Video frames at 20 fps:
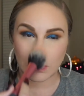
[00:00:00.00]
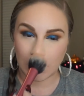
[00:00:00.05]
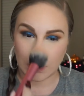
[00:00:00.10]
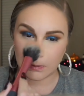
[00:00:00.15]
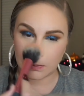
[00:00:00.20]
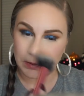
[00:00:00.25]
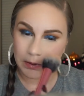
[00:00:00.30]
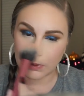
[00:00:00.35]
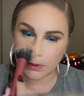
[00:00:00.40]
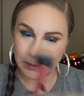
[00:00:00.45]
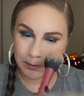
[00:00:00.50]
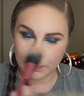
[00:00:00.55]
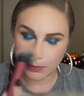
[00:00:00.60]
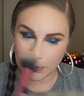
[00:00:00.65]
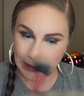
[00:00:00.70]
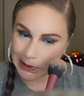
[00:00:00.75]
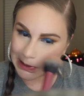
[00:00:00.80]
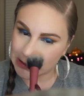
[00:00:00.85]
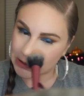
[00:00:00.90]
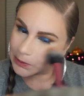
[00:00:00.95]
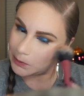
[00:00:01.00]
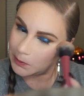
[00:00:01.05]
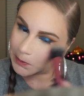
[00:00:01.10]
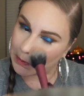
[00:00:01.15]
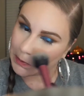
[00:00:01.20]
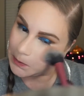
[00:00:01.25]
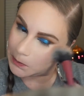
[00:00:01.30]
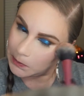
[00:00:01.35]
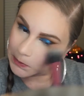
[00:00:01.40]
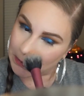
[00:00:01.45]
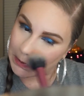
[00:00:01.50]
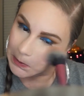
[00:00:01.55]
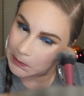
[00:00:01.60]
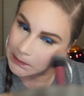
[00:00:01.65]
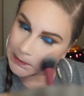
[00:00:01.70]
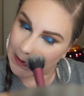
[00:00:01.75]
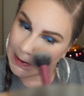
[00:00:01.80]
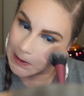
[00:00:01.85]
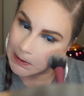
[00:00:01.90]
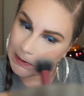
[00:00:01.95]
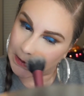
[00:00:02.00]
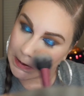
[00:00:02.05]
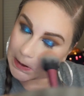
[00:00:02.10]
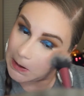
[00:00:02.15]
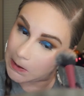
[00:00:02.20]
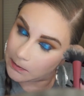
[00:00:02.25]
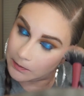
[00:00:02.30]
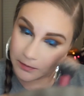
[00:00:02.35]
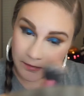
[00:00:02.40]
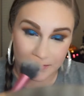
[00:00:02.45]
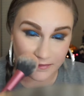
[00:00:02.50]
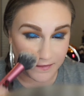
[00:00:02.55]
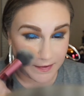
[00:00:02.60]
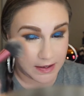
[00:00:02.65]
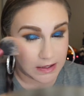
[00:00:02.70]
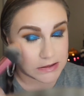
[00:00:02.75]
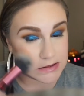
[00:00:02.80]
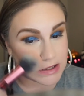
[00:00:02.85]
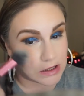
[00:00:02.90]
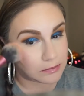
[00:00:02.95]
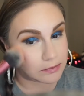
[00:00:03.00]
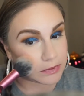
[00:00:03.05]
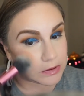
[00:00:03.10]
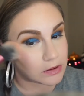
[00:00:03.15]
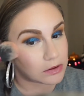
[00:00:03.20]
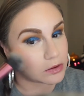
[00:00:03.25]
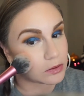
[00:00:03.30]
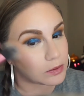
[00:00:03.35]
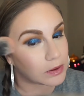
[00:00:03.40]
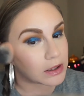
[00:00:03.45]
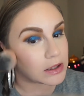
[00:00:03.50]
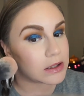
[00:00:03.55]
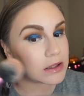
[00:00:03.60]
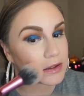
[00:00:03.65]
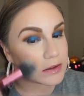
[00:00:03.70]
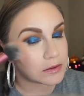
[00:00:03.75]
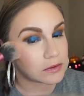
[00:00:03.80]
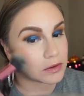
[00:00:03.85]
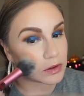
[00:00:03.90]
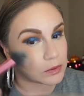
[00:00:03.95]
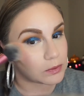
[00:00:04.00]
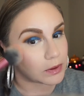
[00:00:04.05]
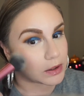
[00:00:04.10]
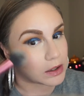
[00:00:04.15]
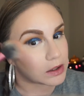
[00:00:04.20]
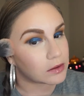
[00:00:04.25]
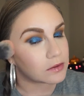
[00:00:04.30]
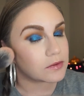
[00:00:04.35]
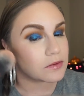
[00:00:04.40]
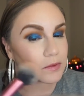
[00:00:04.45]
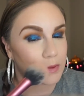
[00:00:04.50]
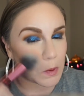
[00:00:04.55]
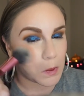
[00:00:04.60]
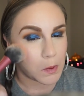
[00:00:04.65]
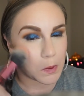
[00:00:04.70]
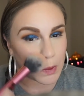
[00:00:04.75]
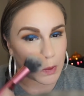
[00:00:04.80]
I feel like blush is one of those things that like it fades on me the quickest.